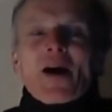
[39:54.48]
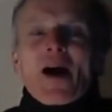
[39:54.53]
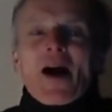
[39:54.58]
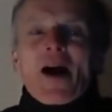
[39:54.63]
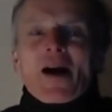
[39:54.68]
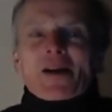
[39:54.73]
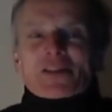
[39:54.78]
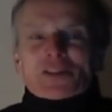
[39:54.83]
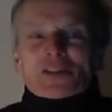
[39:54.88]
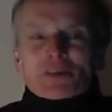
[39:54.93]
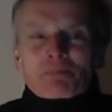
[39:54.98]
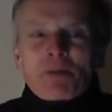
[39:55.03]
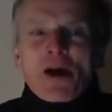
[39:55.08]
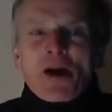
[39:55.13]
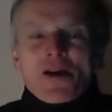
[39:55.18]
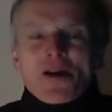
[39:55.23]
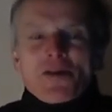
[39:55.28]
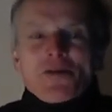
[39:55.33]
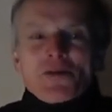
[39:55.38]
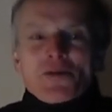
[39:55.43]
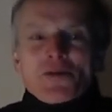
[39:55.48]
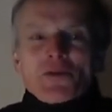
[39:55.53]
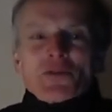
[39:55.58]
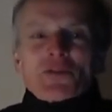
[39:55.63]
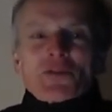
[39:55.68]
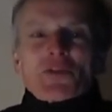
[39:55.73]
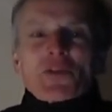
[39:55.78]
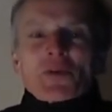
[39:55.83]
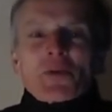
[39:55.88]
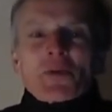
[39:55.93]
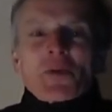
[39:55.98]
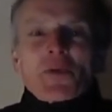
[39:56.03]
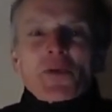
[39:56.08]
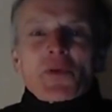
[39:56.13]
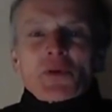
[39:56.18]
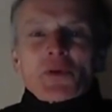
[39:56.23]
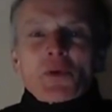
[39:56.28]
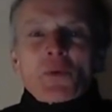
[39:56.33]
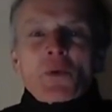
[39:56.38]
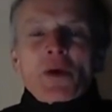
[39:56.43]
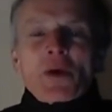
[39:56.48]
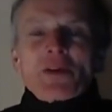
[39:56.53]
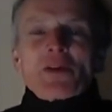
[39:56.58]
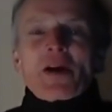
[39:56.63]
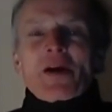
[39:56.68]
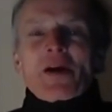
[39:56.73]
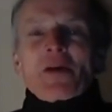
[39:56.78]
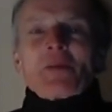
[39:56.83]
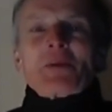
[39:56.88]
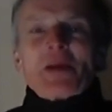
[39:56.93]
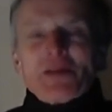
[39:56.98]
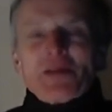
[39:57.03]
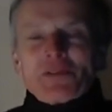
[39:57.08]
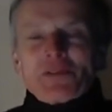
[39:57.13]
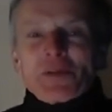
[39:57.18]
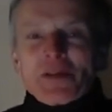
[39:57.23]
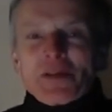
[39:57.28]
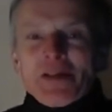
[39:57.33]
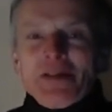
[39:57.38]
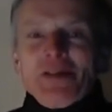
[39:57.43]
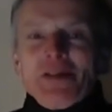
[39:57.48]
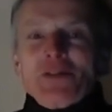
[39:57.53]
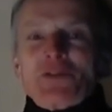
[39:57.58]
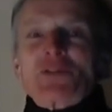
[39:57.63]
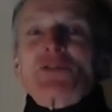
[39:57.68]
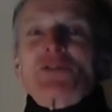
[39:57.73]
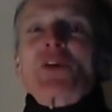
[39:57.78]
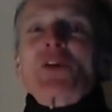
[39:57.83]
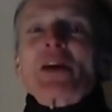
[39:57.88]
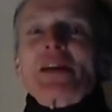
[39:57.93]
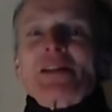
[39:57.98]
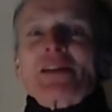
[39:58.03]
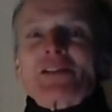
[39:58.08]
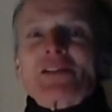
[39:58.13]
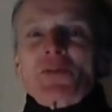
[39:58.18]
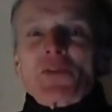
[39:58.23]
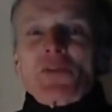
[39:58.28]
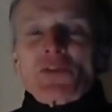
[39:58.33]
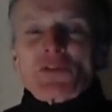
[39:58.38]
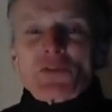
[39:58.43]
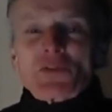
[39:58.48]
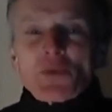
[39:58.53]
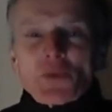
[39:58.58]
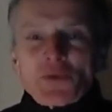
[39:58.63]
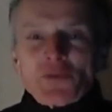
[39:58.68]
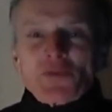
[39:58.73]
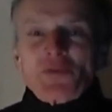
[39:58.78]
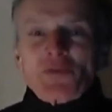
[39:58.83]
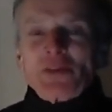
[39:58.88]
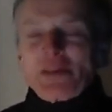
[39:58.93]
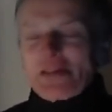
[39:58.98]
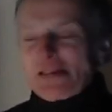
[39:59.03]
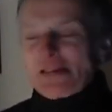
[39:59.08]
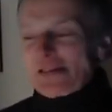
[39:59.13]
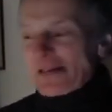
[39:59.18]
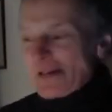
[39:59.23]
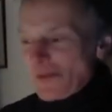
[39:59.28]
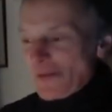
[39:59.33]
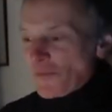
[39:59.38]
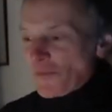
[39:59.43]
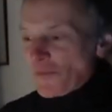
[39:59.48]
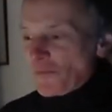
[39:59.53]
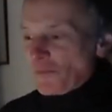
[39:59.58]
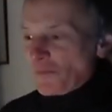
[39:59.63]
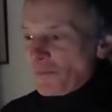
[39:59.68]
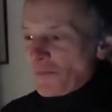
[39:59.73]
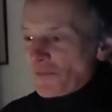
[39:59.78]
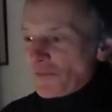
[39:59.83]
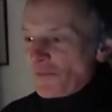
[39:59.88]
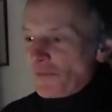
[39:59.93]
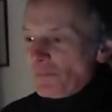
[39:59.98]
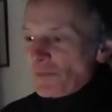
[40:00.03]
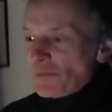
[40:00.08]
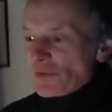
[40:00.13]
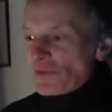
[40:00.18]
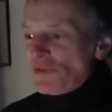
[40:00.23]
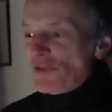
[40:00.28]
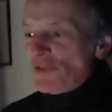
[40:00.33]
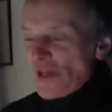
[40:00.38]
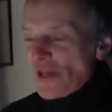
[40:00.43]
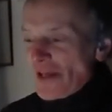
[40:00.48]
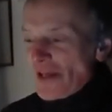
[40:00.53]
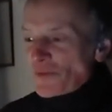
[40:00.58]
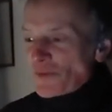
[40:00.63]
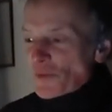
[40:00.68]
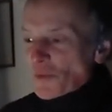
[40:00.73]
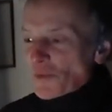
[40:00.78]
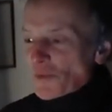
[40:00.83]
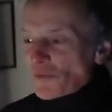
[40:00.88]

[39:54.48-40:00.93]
I suppose I'm going to illustrate the sort of general